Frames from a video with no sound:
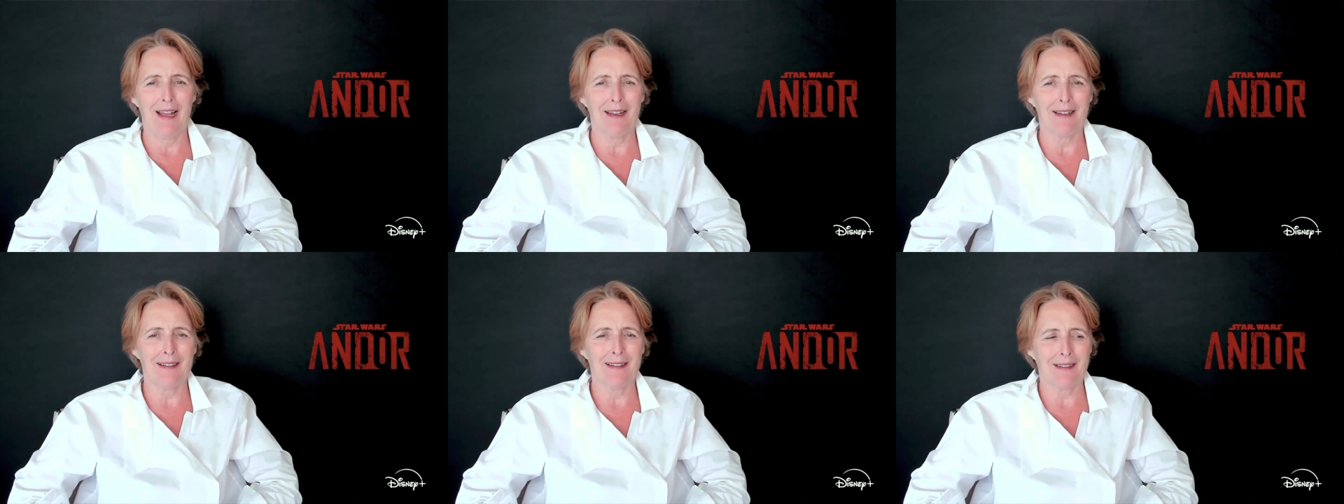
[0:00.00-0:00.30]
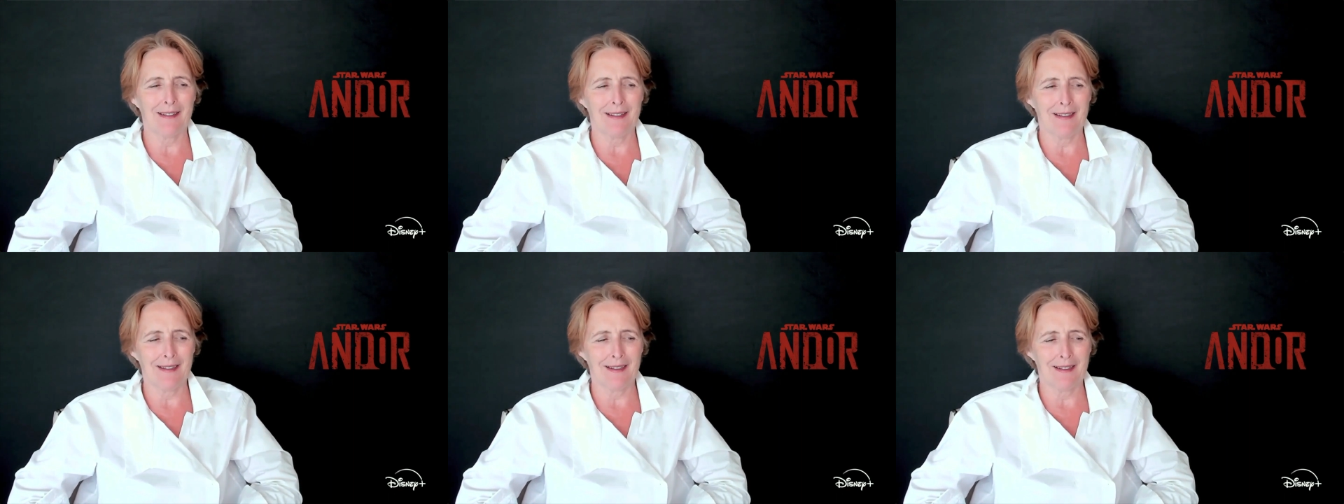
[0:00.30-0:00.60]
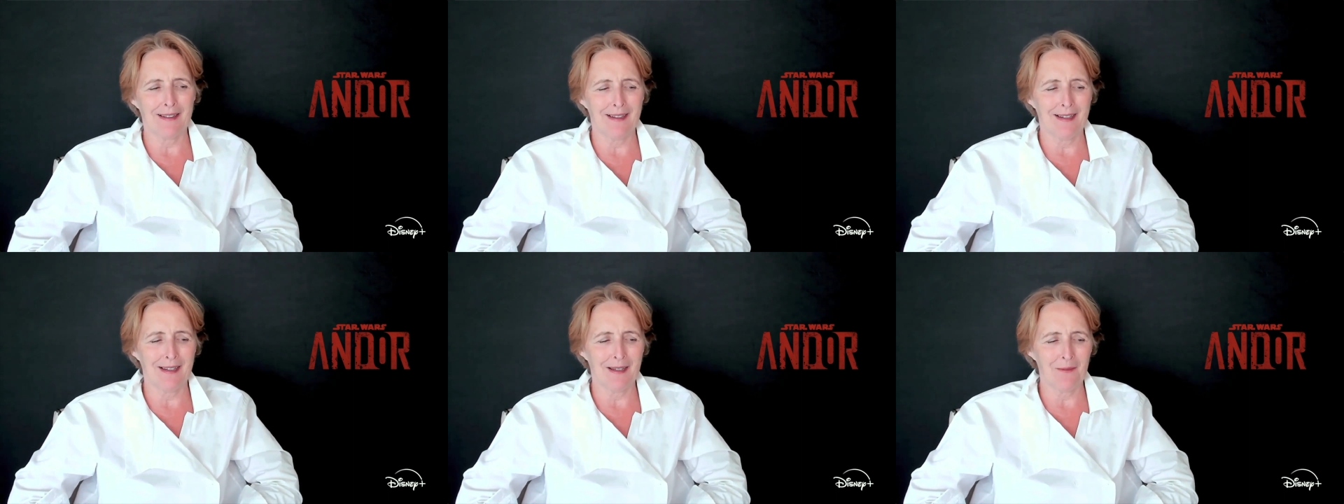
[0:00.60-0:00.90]
And
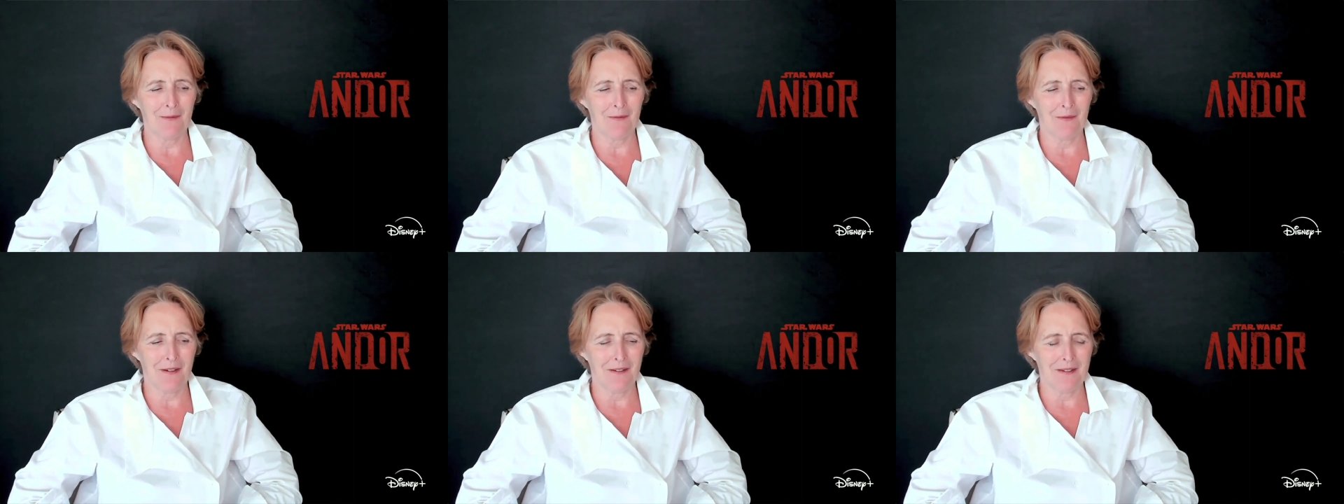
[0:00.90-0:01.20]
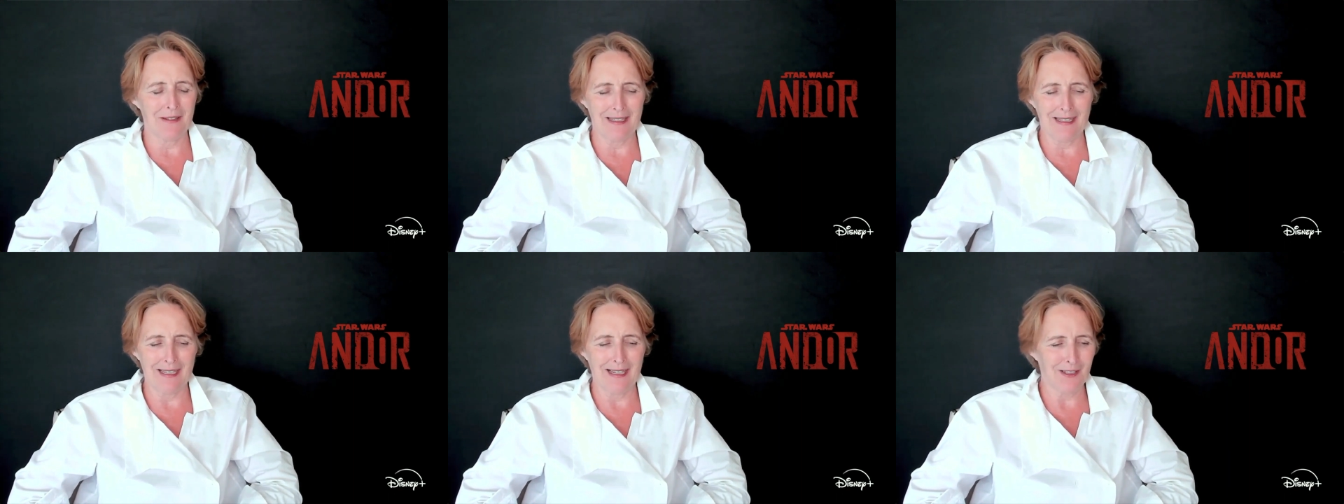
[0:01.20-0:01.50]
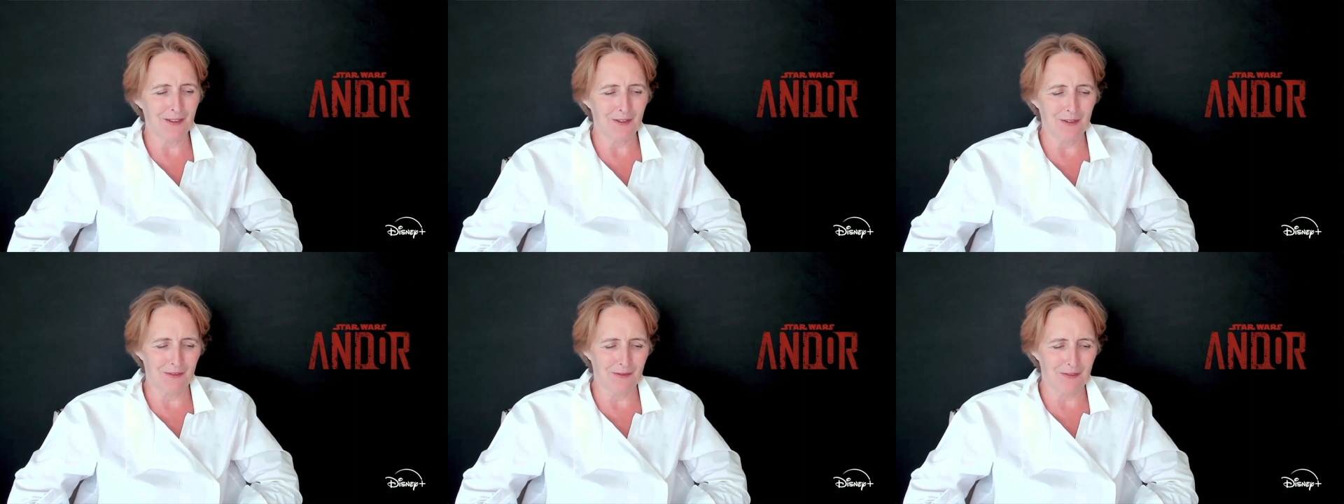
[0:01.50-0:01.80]
uh, I'm very
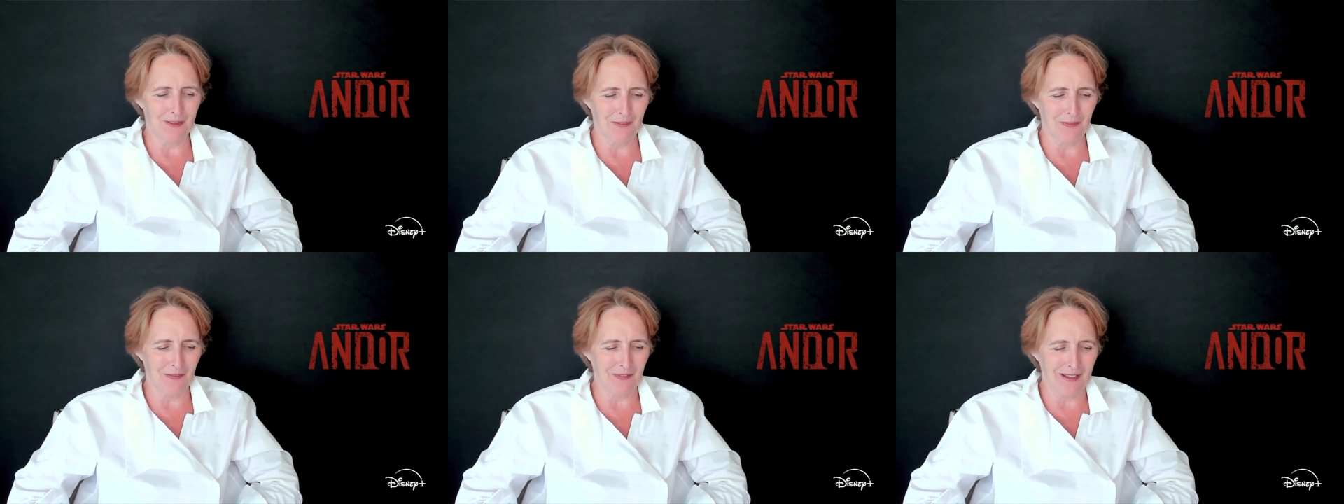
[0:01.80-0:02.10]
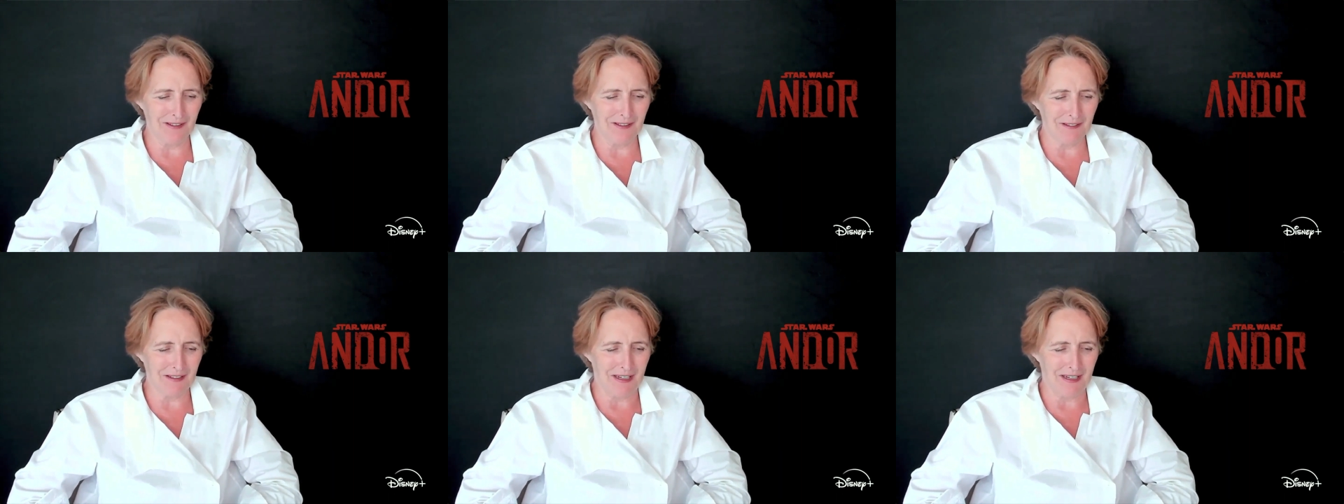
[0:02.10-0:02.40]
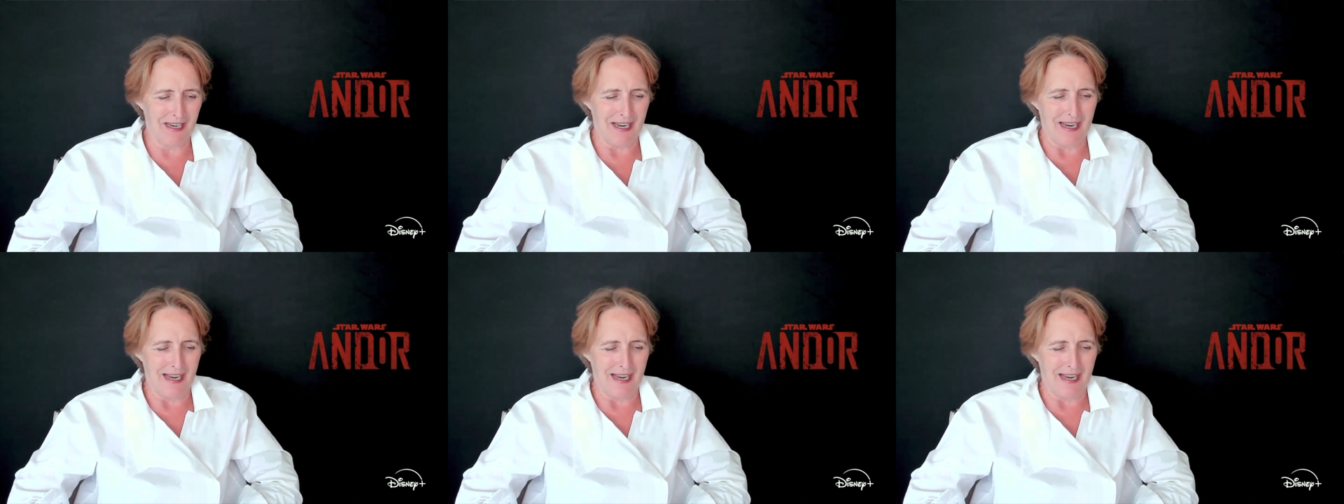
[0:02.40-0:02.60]
glad to have done that.